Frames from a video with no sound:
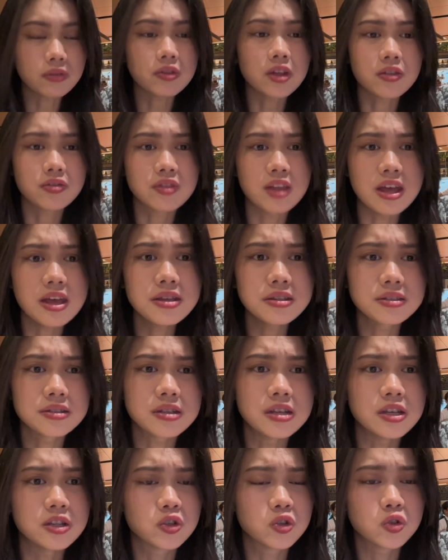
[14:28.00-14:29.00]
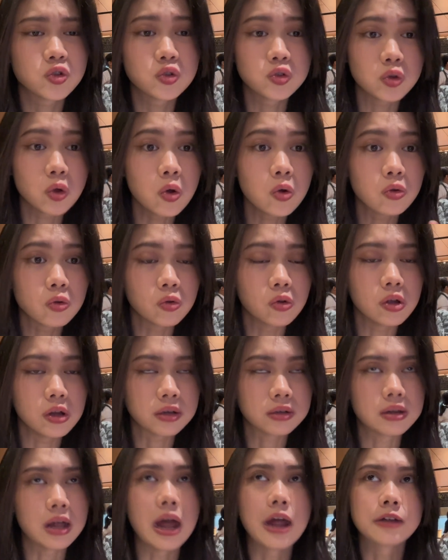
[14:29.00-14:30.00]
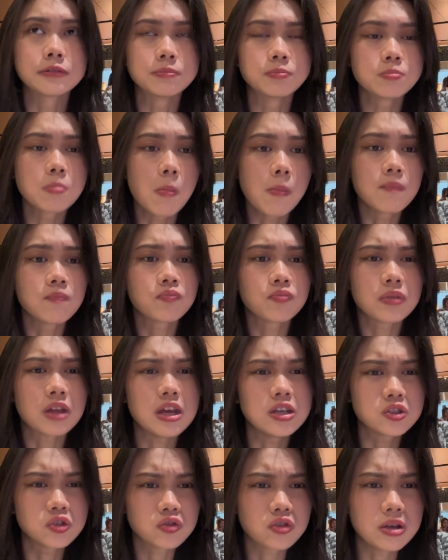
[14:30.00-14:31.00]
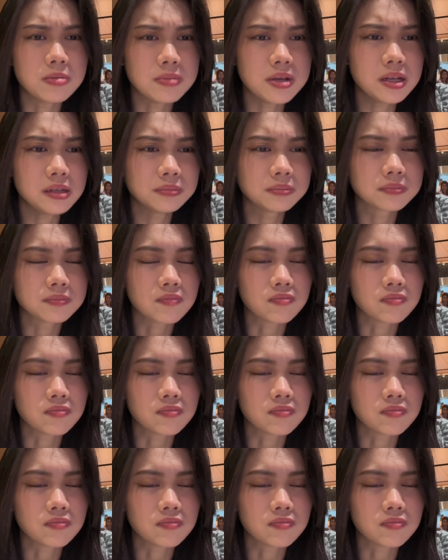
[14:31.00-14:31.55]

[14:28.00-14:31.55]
The taste is so good. Like, it's creamy.